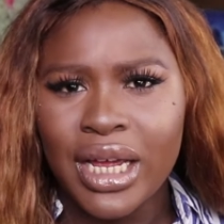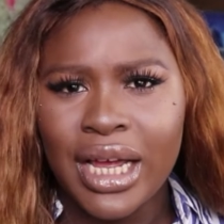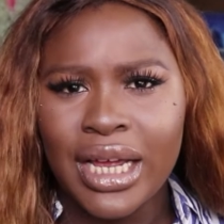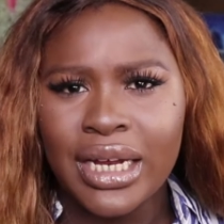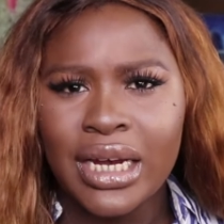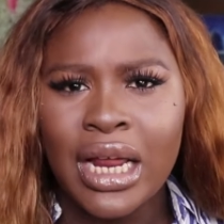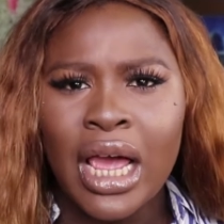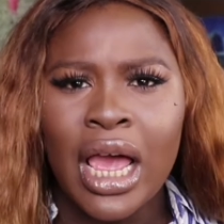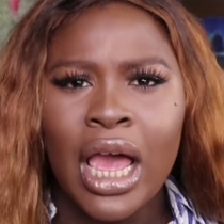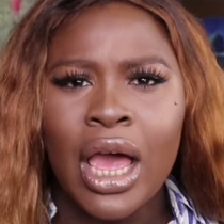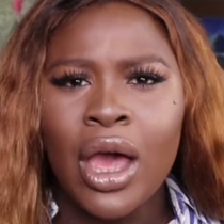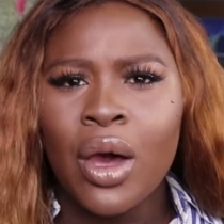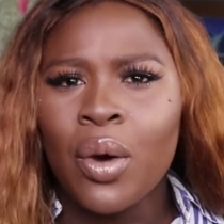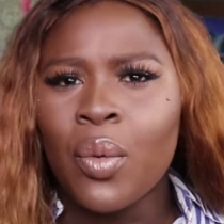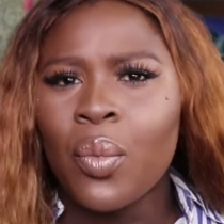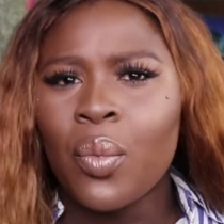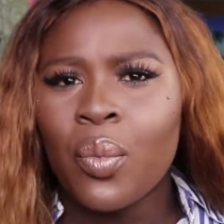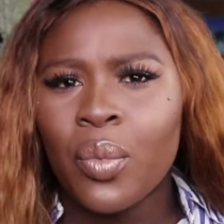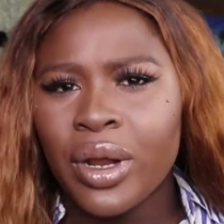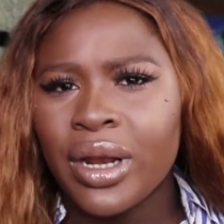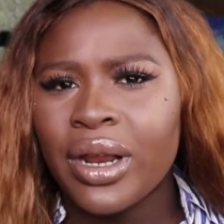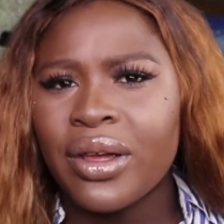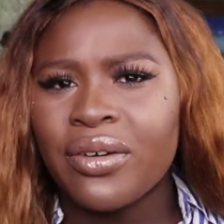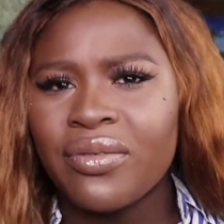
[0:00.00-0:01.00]
And
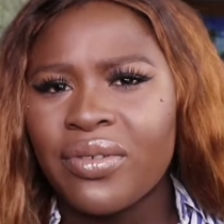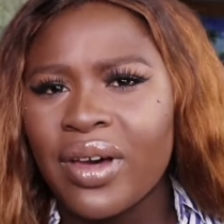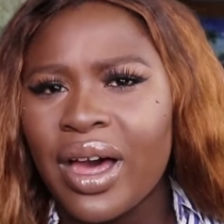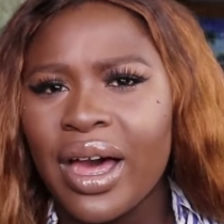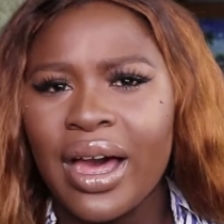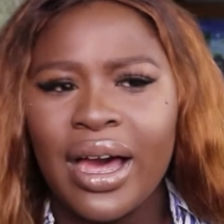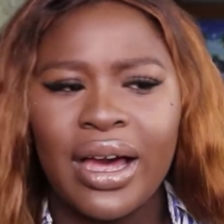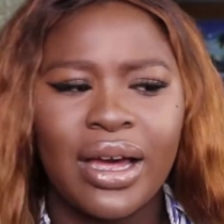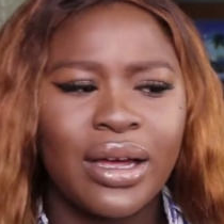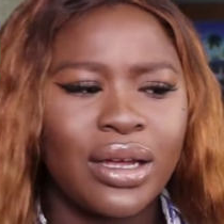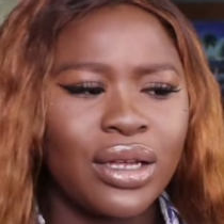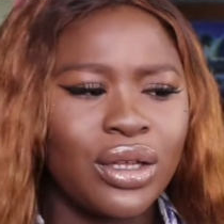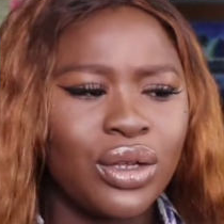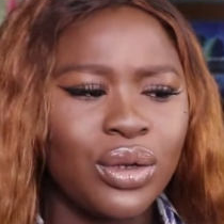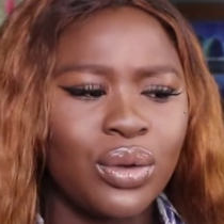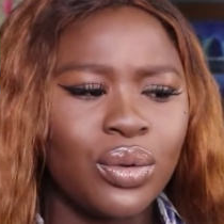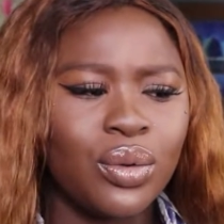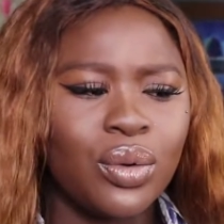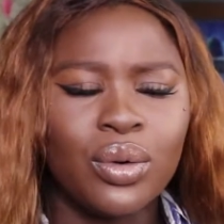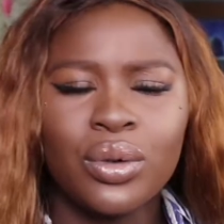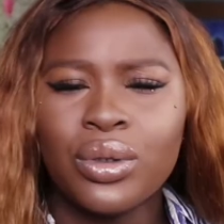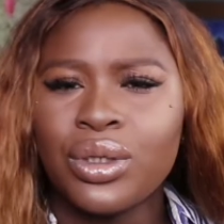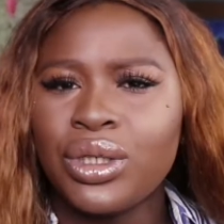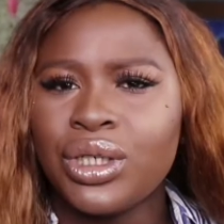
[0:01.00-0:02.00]
whenever, you
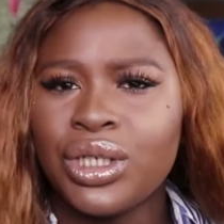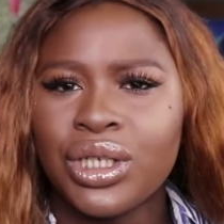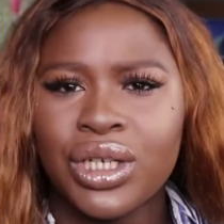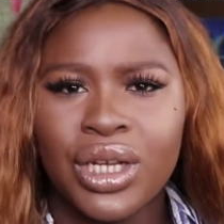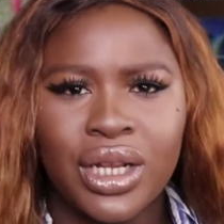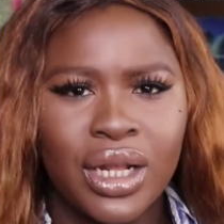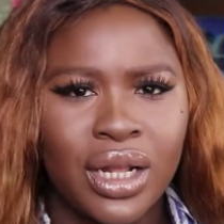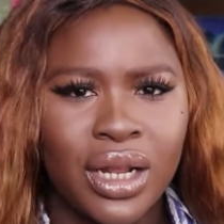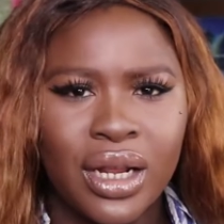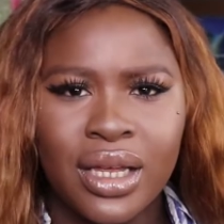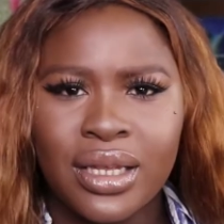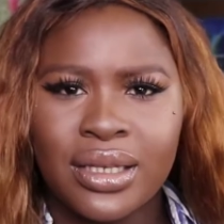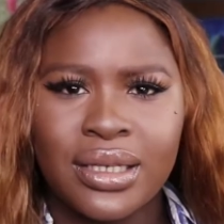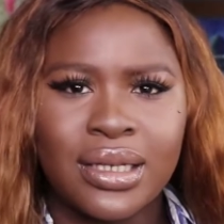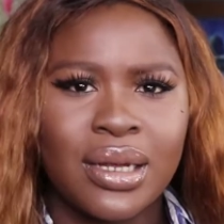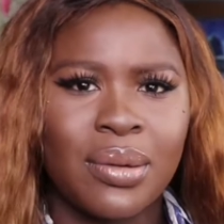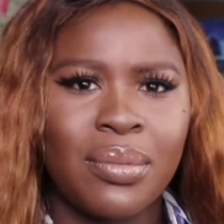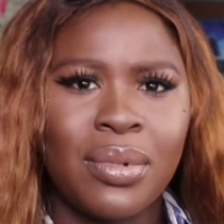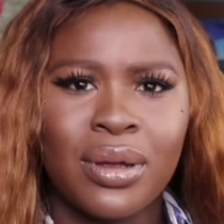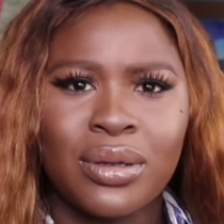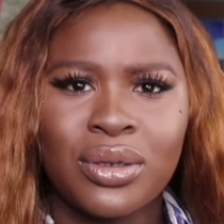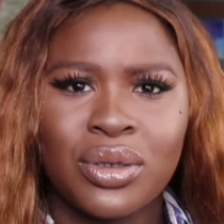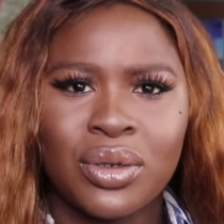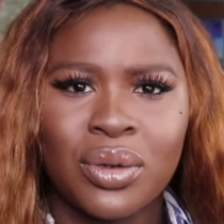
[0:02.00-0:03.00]
know, she learns
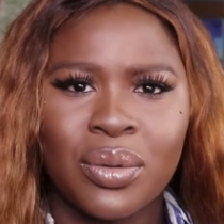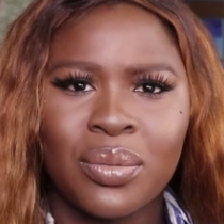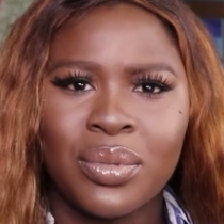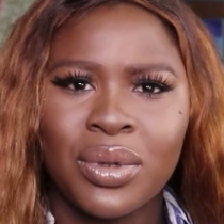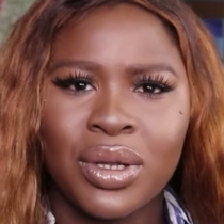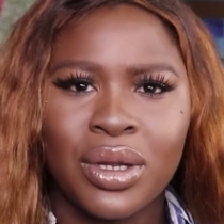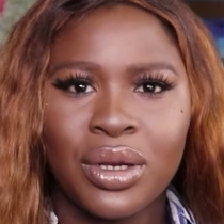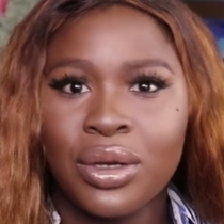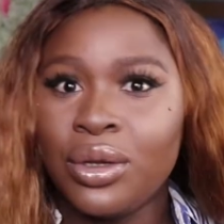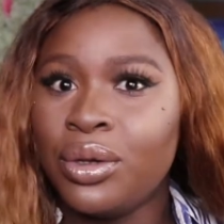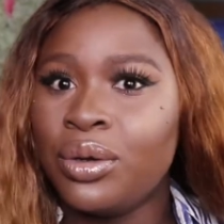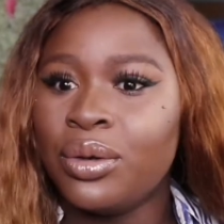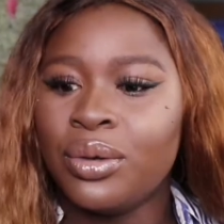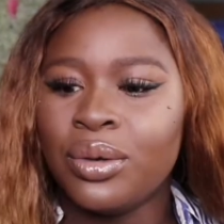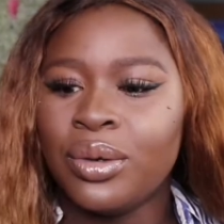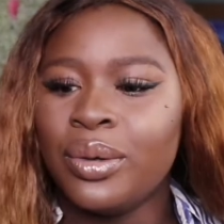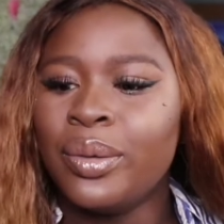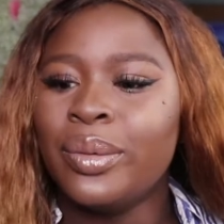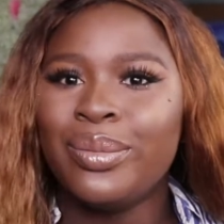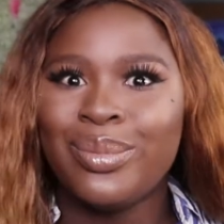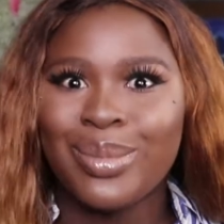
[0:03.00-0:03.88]
about something, you know,